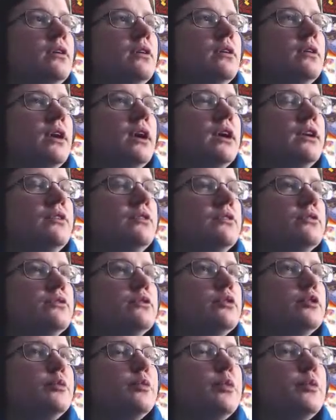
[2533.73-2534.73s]
I don't
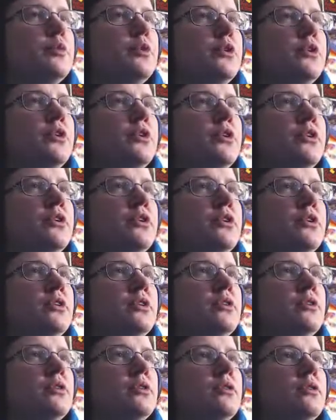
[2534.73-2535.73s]
remember
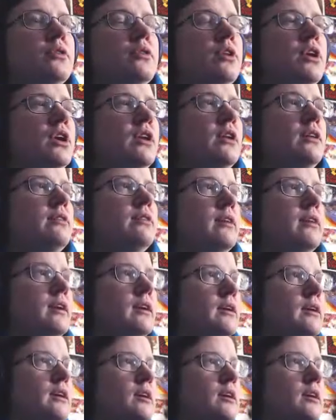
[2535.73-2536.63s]
anything